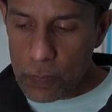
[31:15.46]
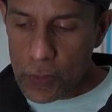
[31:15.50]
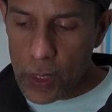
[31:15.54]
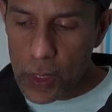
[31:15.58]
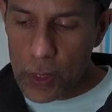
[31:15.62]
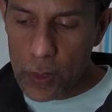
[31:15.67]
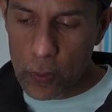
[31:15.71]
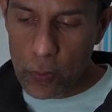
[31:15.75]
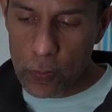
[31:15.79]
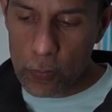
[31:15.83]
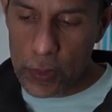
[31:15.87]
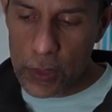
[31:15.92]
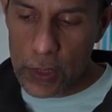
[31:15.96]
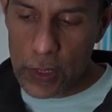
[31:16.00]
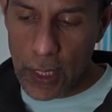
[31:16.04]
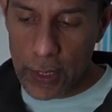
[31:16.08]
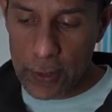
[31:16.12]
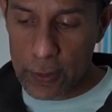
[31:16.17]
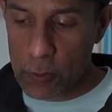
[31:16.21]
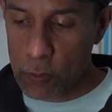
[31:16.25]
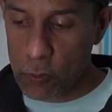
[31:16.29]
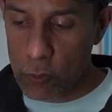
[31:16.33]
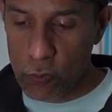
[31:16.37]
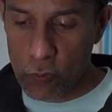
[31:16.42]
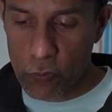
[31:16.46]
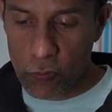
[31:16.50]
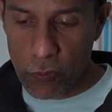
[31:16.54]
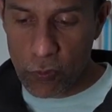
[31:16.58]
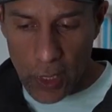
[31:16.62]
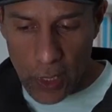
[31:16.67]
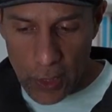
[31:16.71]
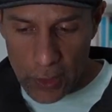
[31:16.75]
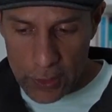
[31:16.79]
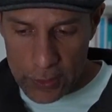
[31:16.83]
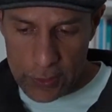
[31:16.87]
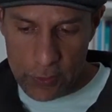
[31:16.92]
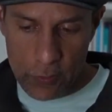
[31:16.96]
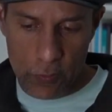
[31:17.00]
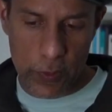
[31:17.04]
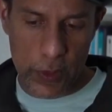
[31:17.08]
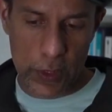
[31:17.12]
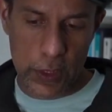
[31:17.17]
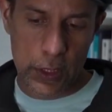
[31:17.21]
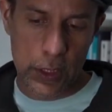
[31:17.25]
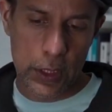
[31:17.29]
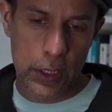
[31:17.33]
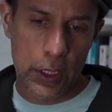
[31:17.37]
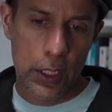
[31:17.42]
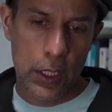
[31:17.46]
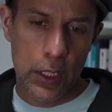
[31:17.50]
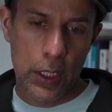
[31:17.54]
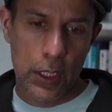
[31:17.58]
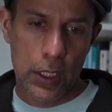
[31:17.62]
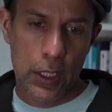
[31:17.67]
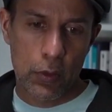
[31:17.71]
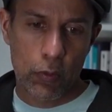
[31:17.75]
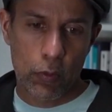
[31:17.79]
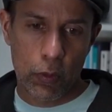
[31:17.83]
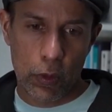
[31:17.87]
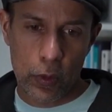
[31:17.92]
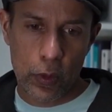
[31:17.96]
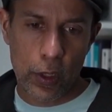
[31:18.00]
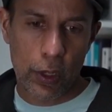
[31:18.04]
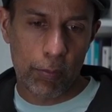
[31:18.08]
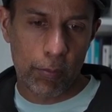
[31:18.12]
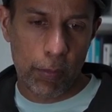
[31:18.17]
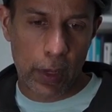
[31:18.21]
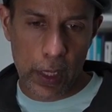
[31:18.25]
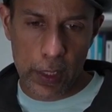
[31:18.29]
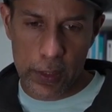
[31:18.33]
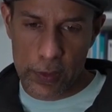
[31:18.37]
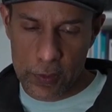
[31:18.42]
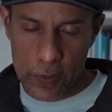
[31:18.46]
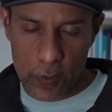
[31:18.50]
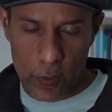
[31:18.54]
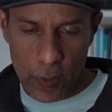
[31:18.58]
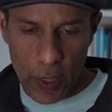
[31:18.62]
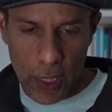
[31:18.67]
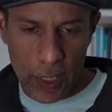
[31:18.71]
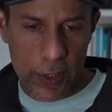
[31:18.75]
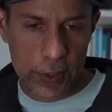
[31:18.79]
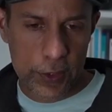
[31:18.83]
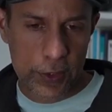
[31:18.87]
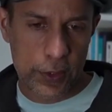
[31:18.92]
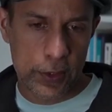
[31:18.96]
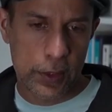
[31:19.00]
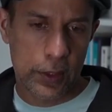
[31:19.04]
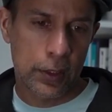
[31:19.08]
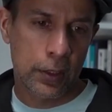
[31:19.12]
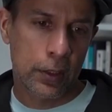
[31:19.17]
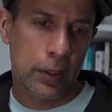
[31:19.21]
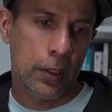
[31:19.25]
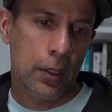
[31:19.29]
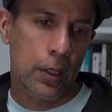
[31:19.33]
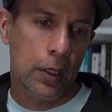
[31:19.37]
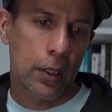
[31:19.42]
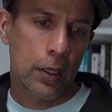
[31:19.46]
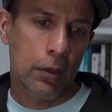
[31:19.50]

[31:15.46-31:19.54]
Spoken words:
We like to move fast. We want to have bias to action.